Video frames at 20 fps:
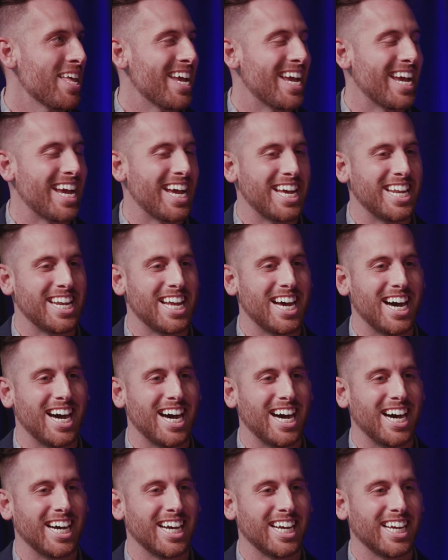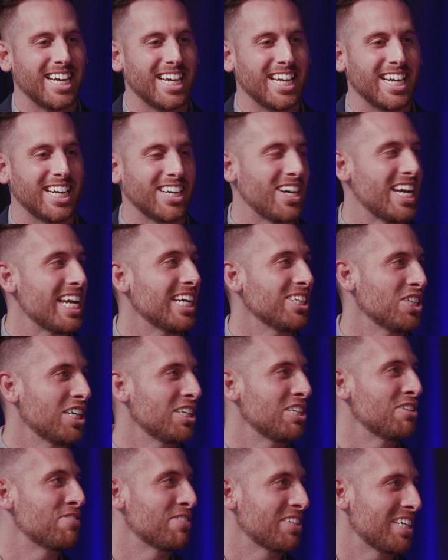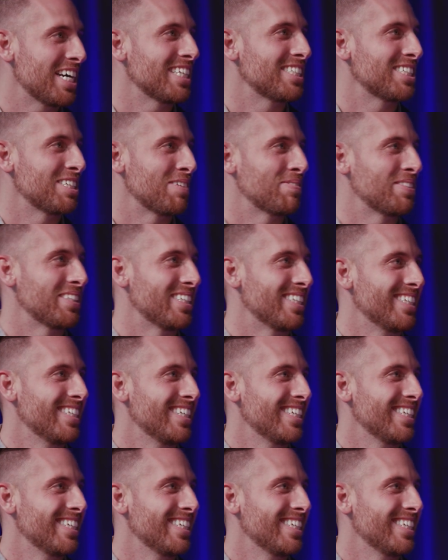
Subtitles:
And I go, hey, John, you forgot something.